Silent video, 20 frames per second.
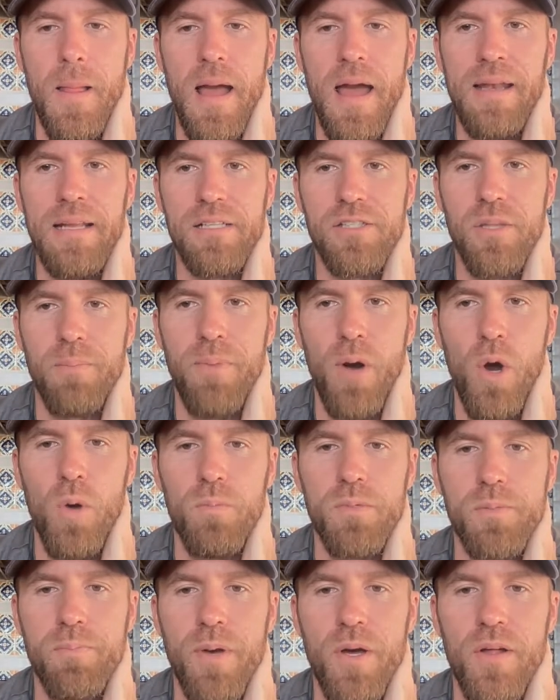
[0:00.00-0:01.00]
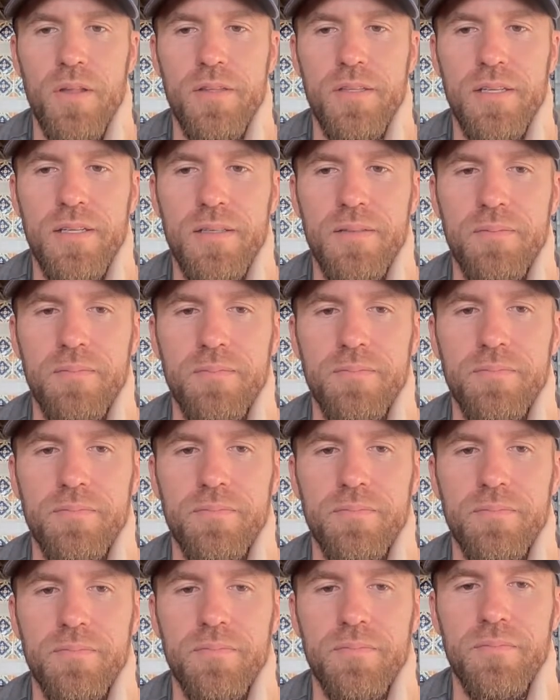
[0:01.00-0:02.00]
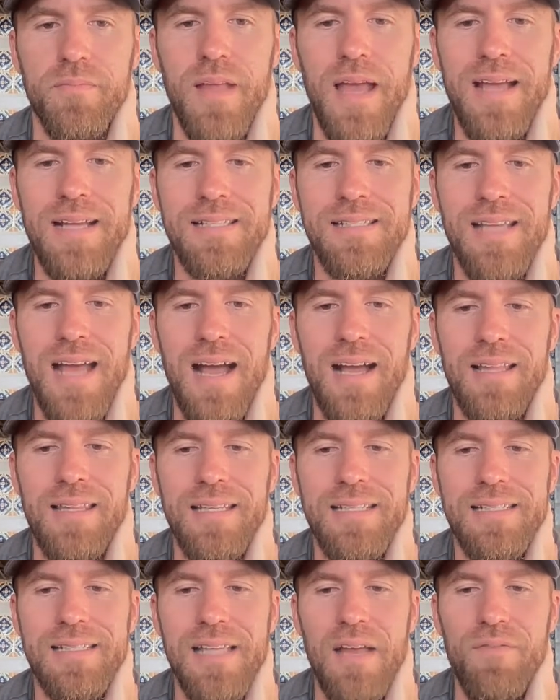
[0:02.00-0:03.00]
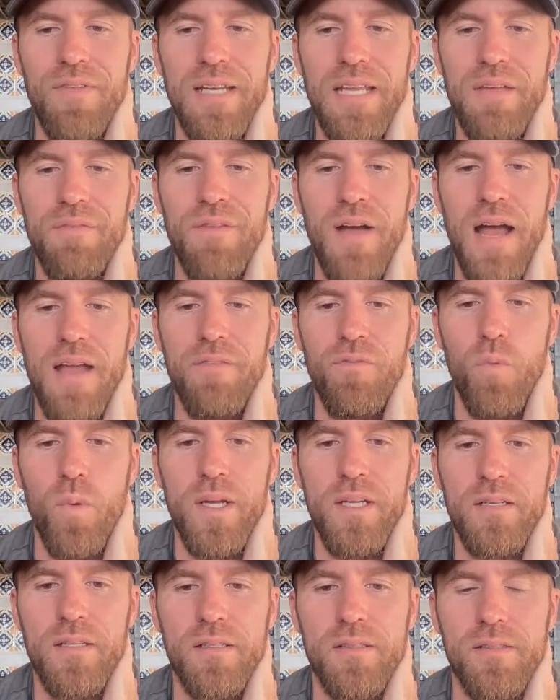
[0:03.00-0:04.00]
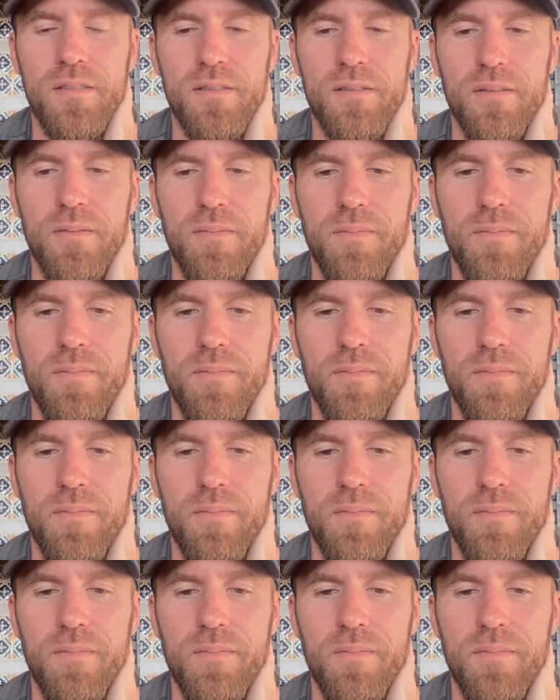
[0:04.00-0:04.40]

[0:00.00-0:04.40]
And it's the Pope's birthday. Exactly 75 weeks.